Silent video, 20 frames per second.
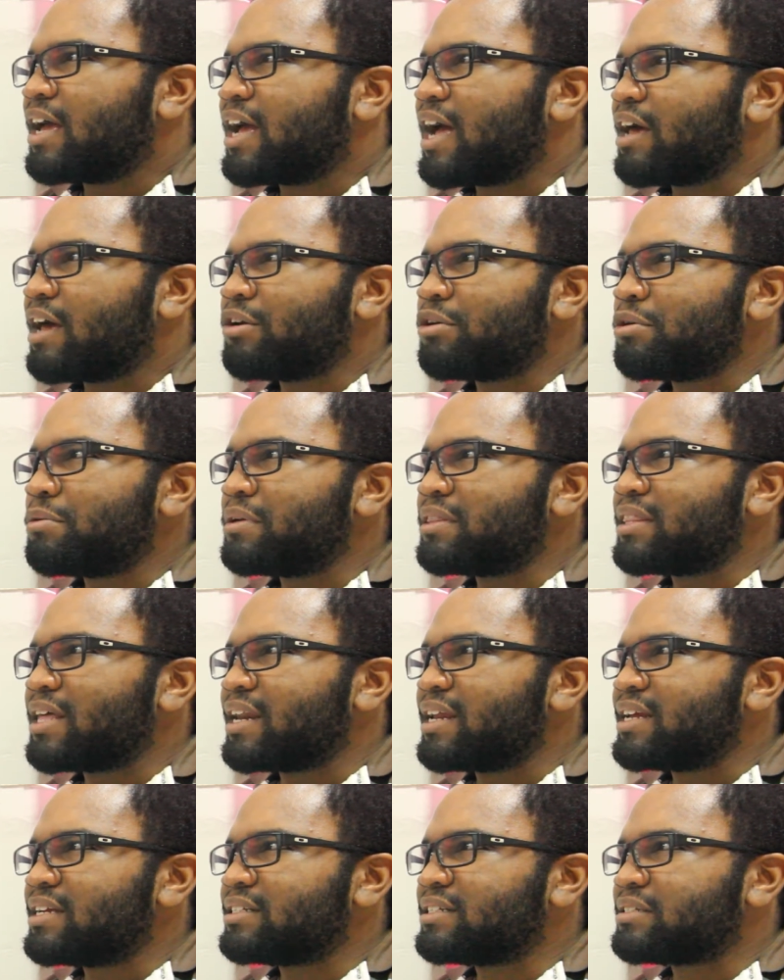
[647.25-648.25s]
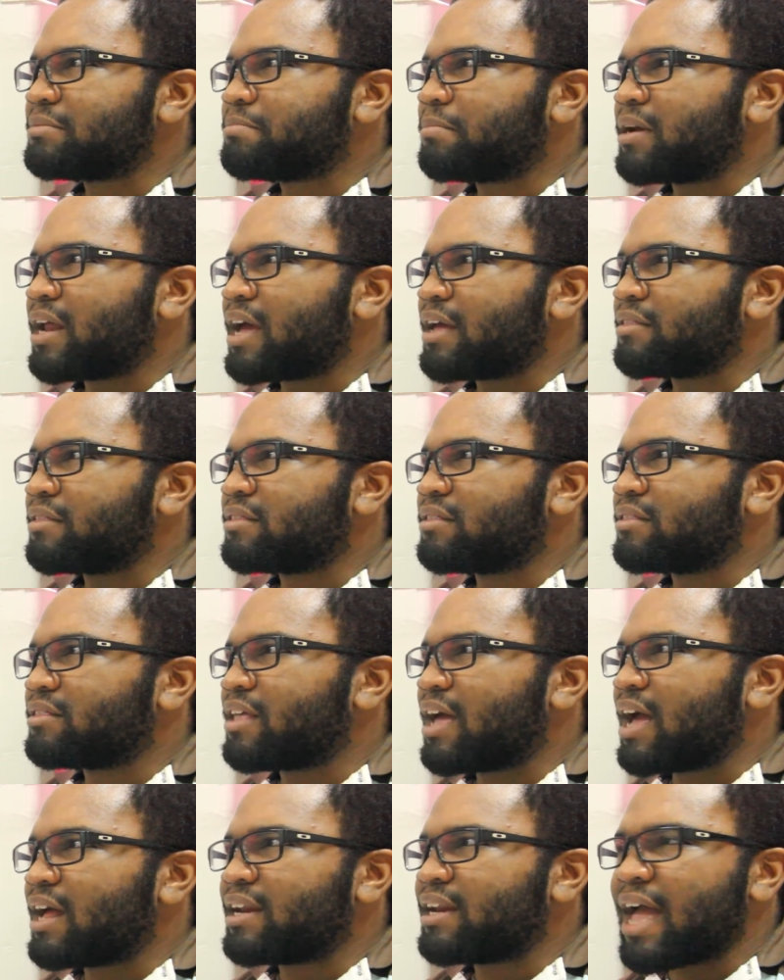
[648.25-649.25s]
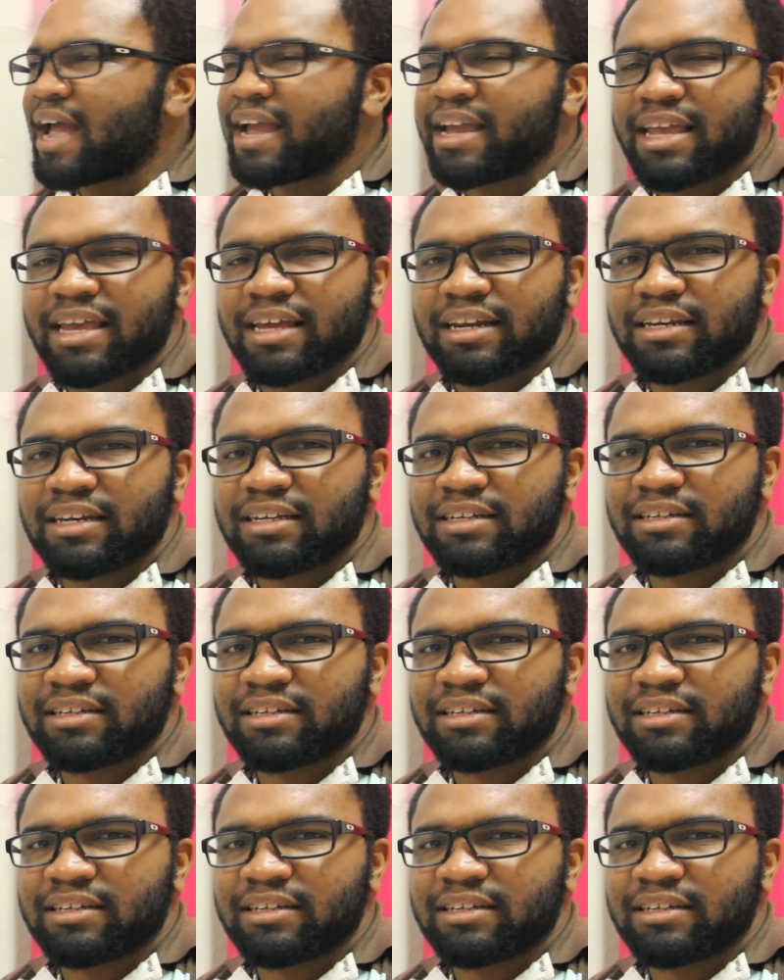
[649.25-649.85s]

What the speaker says: I don't know what that is, but I like it.